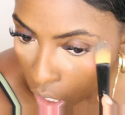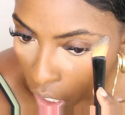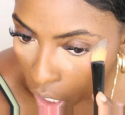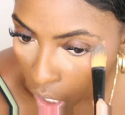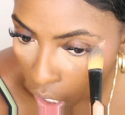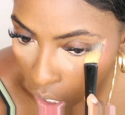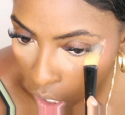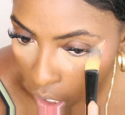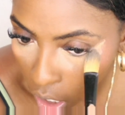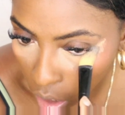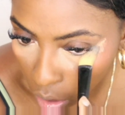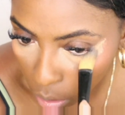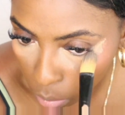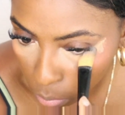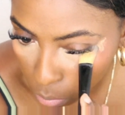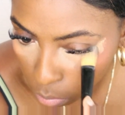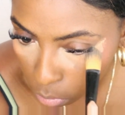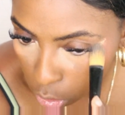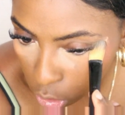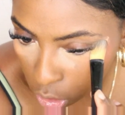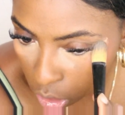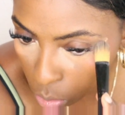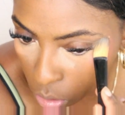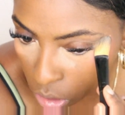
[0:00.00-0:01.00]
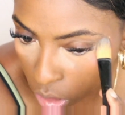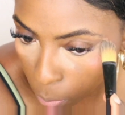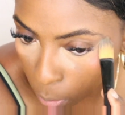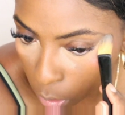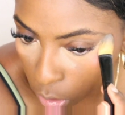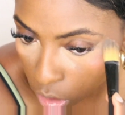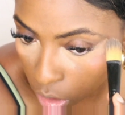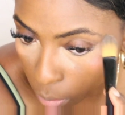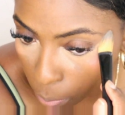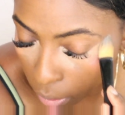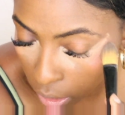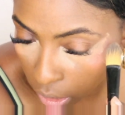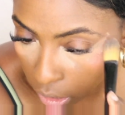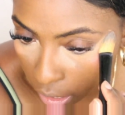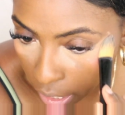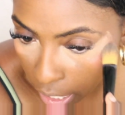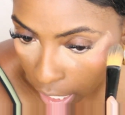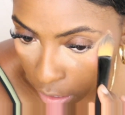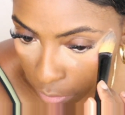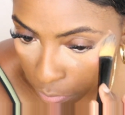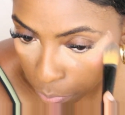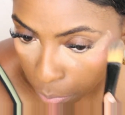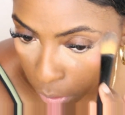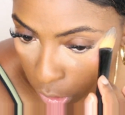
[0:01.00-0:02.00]
um, she was supposed to been
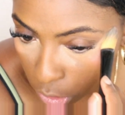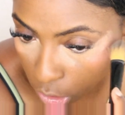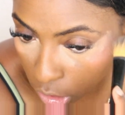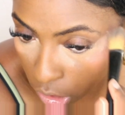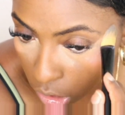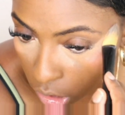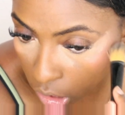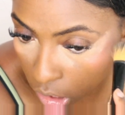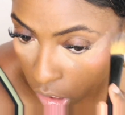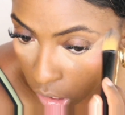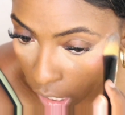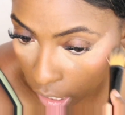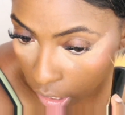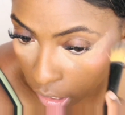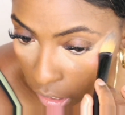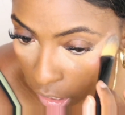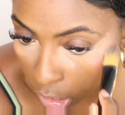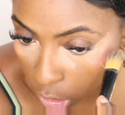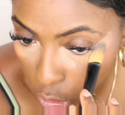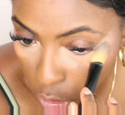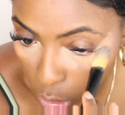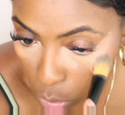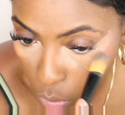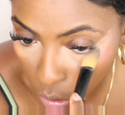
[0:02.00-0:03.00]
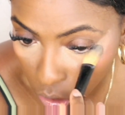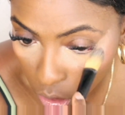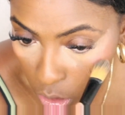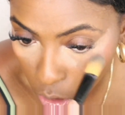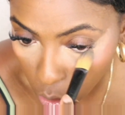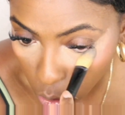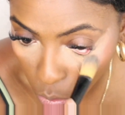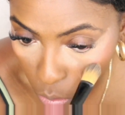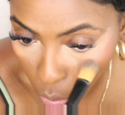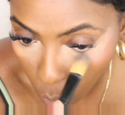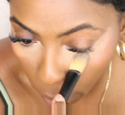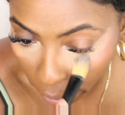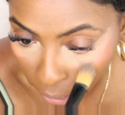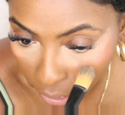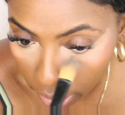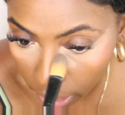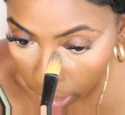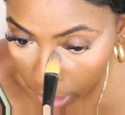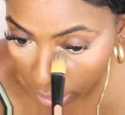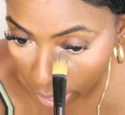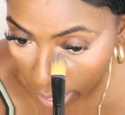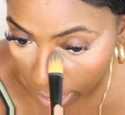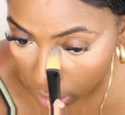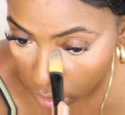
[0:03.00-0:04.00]
left, but she decided that she wanted to do a
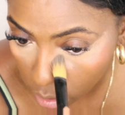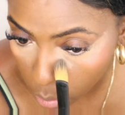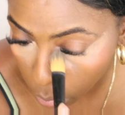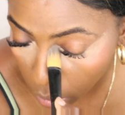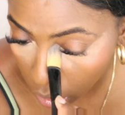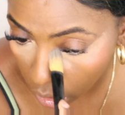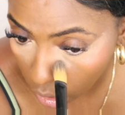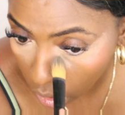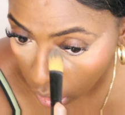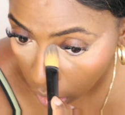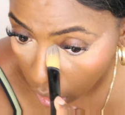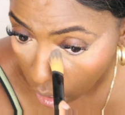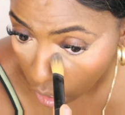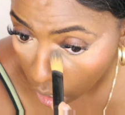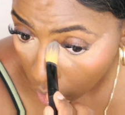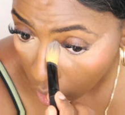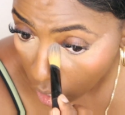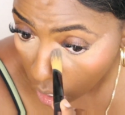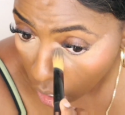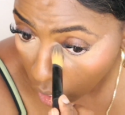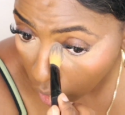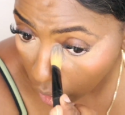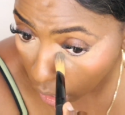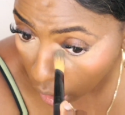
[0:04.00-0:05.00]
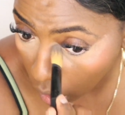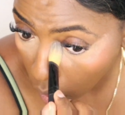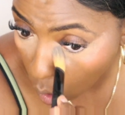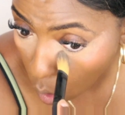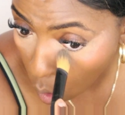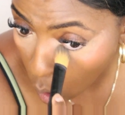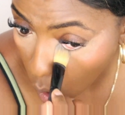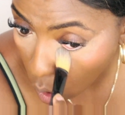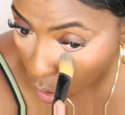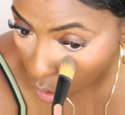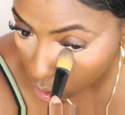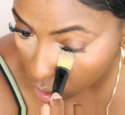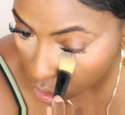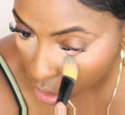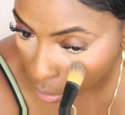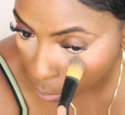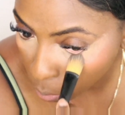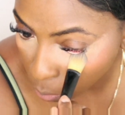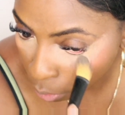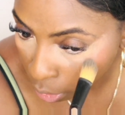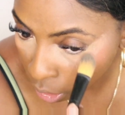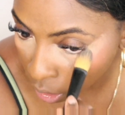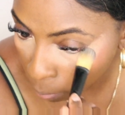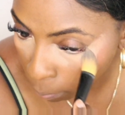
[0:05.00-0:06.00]
whitening last minute and called
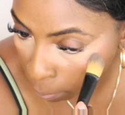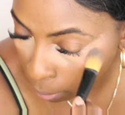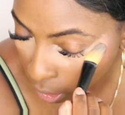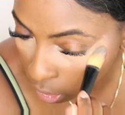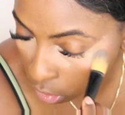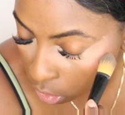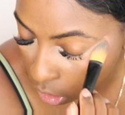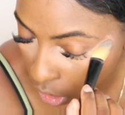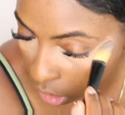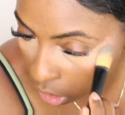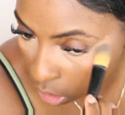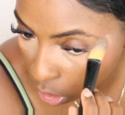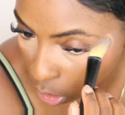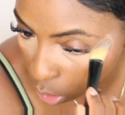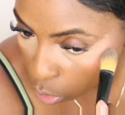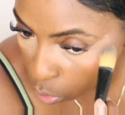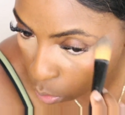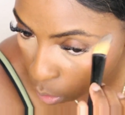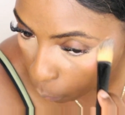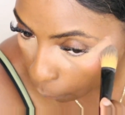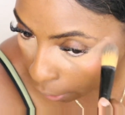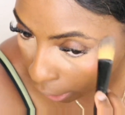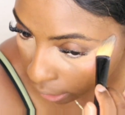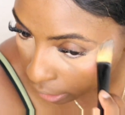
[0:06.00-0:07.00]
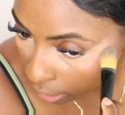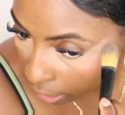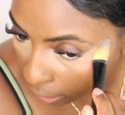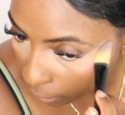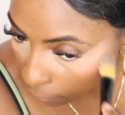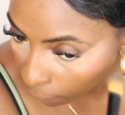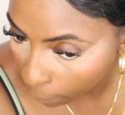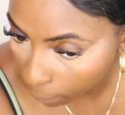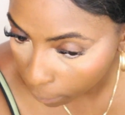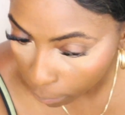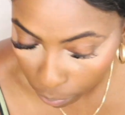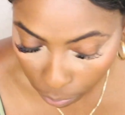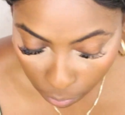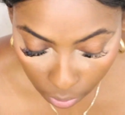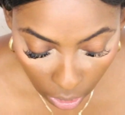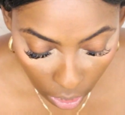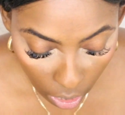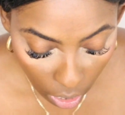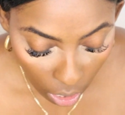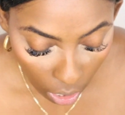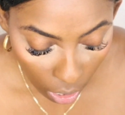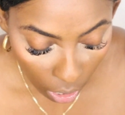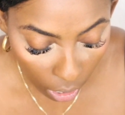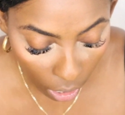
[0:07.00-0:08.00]
some random patient in to do a whitening.
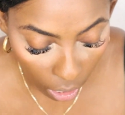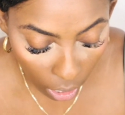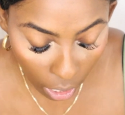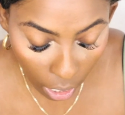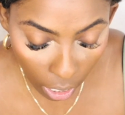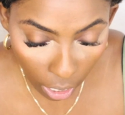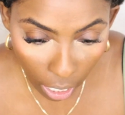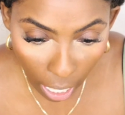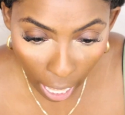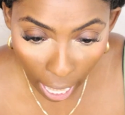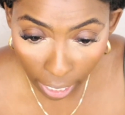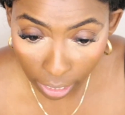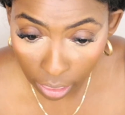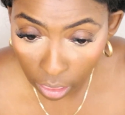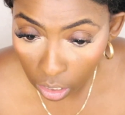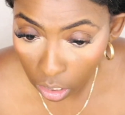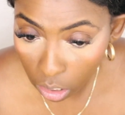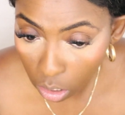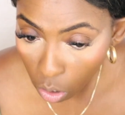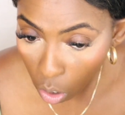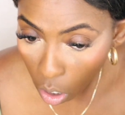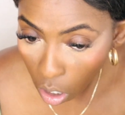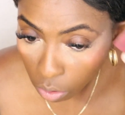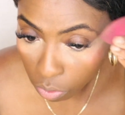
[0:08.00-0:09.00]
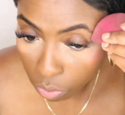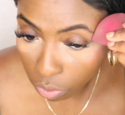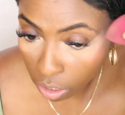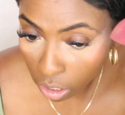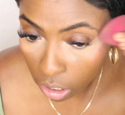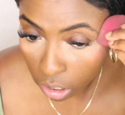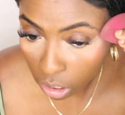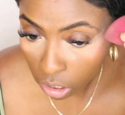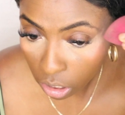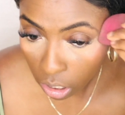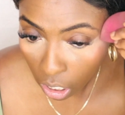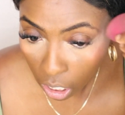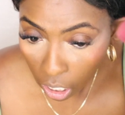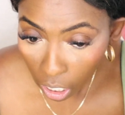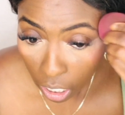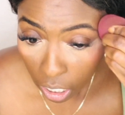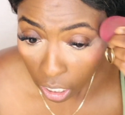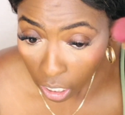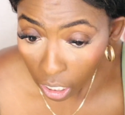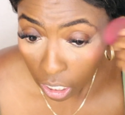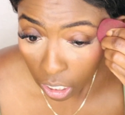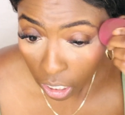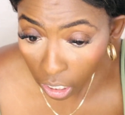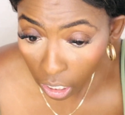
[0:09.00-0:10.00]
And at this office,
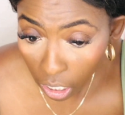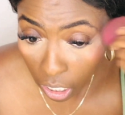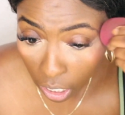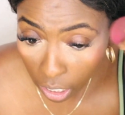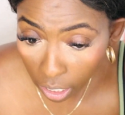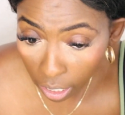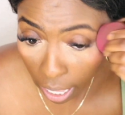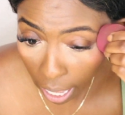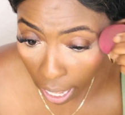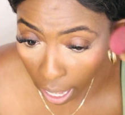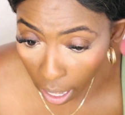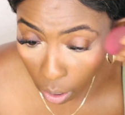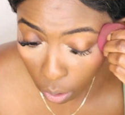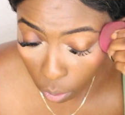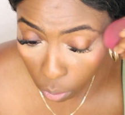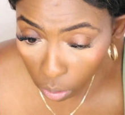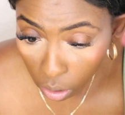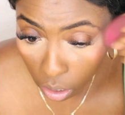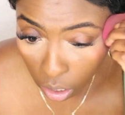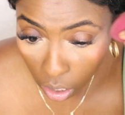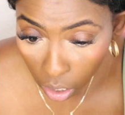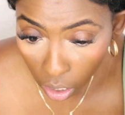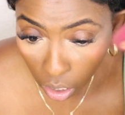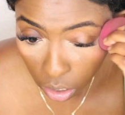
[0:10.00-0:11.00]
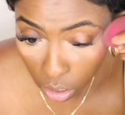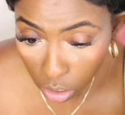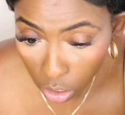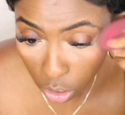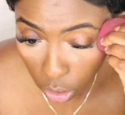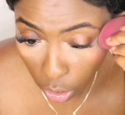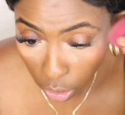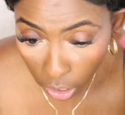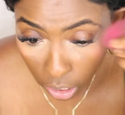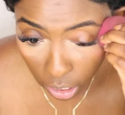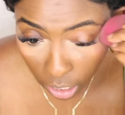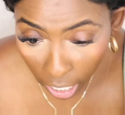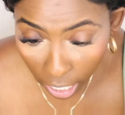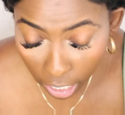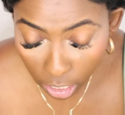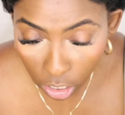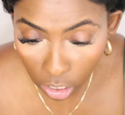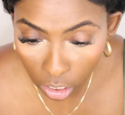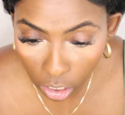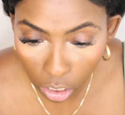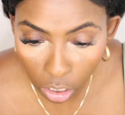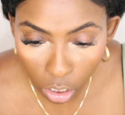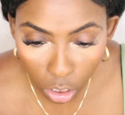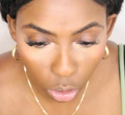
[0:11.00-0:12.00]
he allowed certain
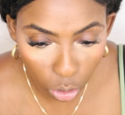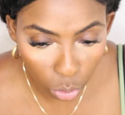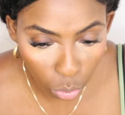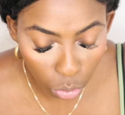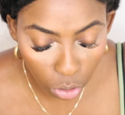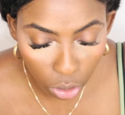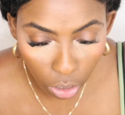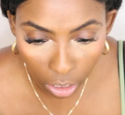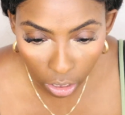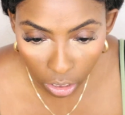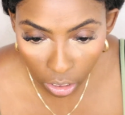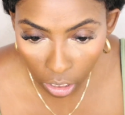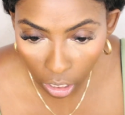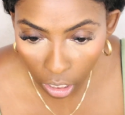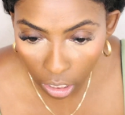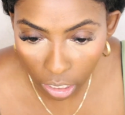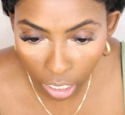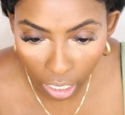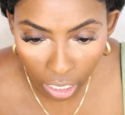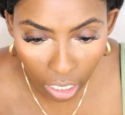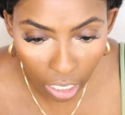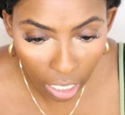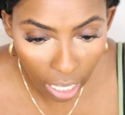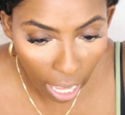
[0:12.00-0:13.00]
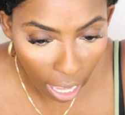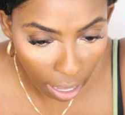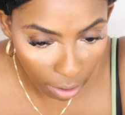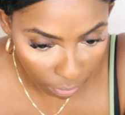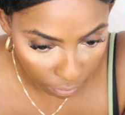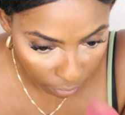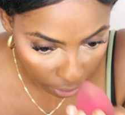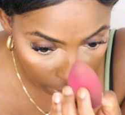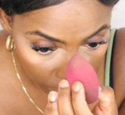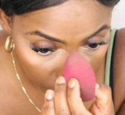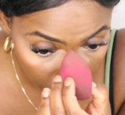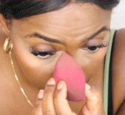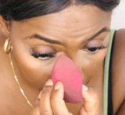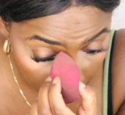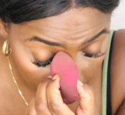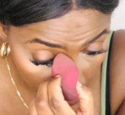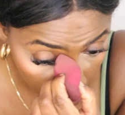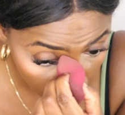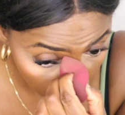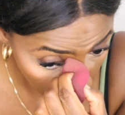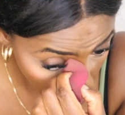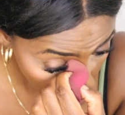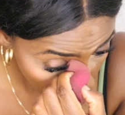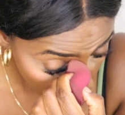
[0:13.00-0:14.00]
hygienists to do certain things. Like he had
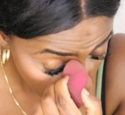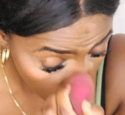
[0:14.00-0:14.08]
favorites.